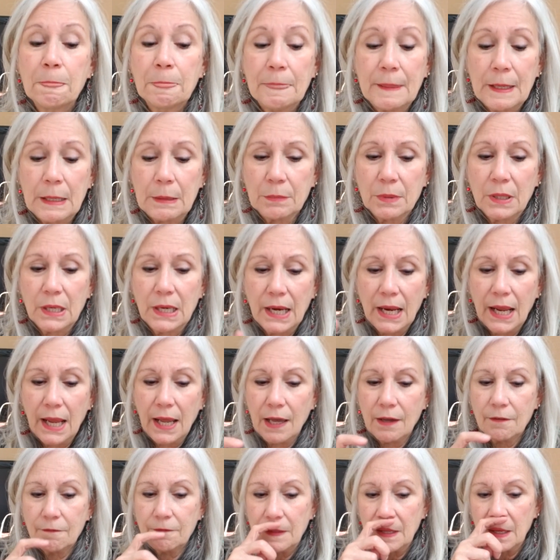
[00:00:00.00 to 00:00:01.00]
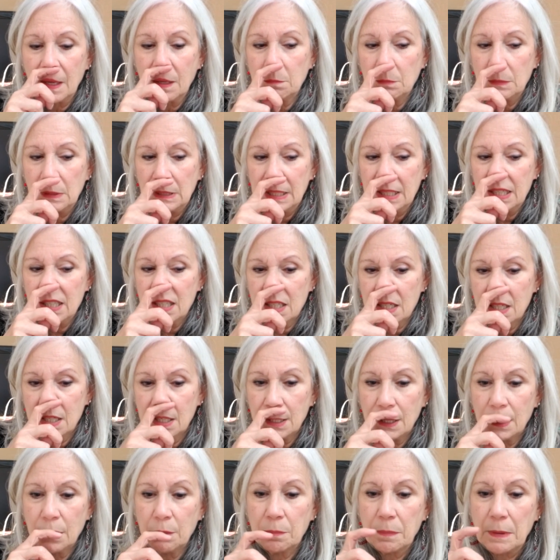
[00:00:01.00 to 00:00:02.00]
i'm going to have them
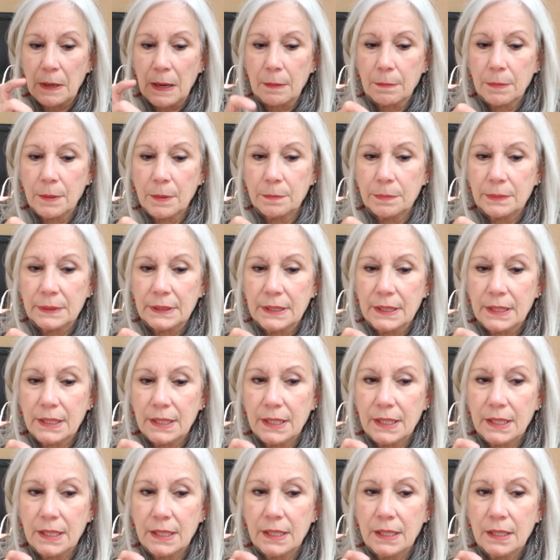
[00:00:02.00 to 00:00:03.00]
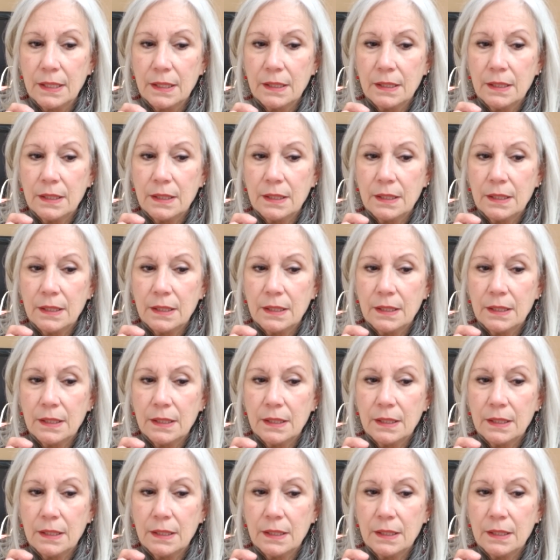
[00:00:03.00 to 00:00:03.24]
listed probably